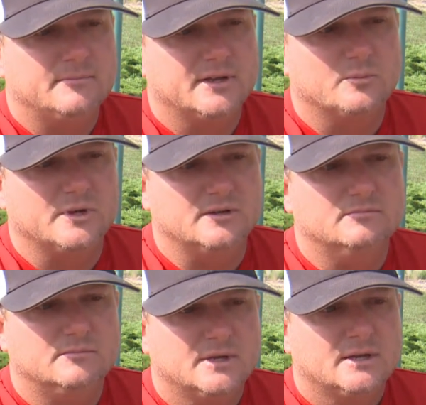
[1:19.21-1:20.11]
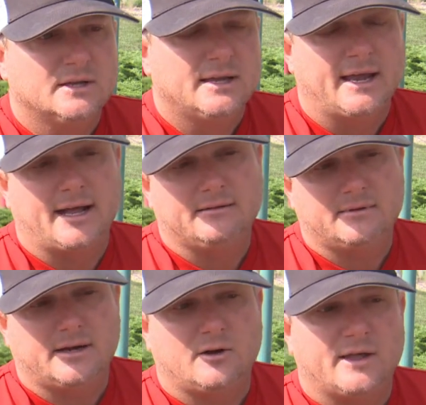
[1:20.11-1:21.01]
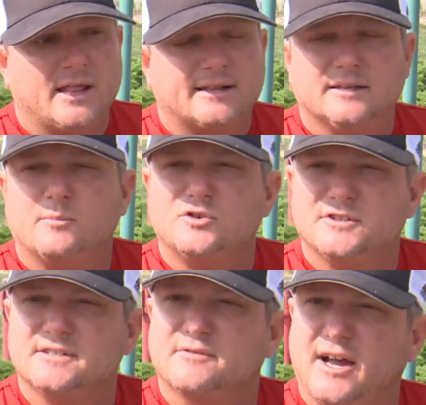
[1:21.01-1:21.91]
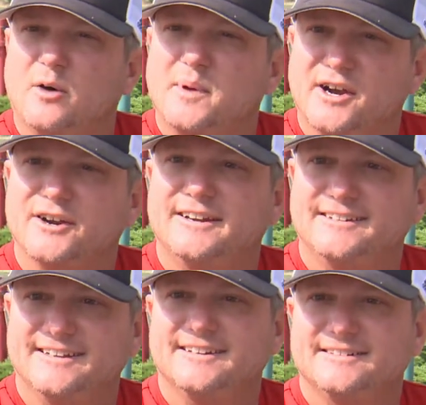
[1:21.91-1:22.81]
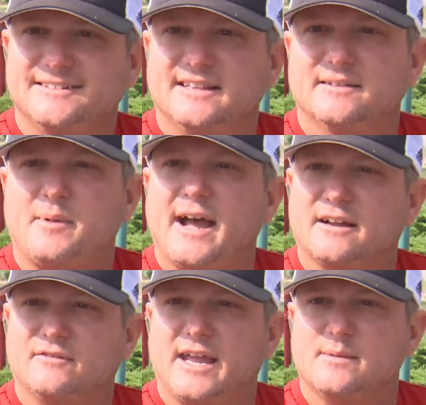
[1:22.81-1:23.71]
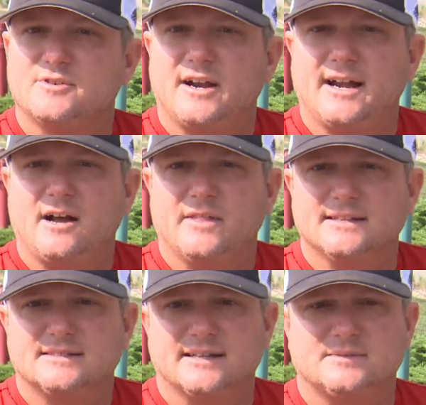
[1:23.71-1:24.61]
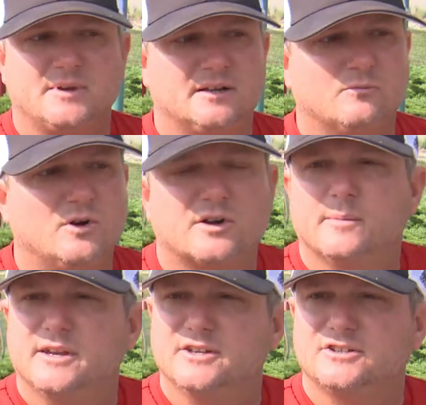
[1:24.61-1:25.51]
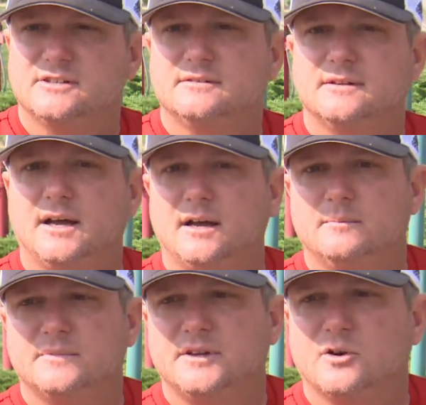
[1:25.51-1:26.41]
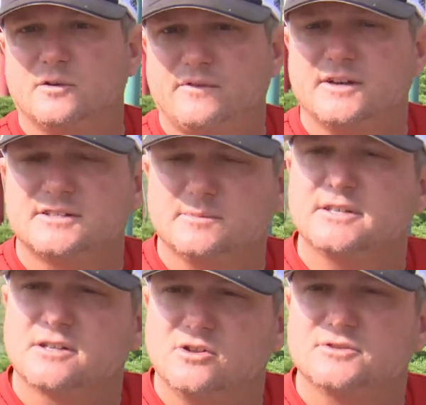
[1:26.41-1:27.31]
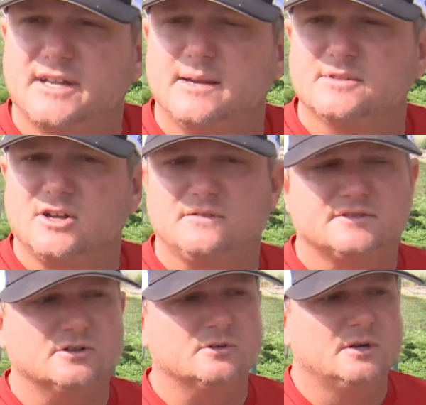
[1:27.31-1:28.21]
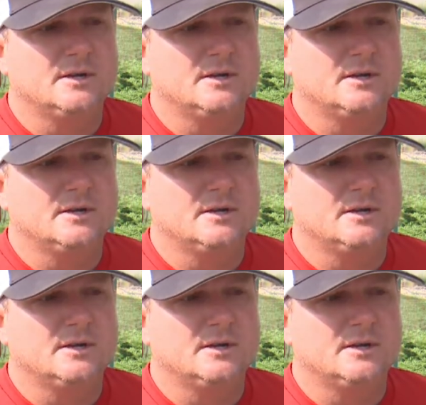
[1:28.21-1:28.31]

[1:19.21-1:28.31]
it'll be, and I like the emergence of Kyle Perry at the back of games right now. That's been a welcome addition, you know, to finish some of these close games off. So,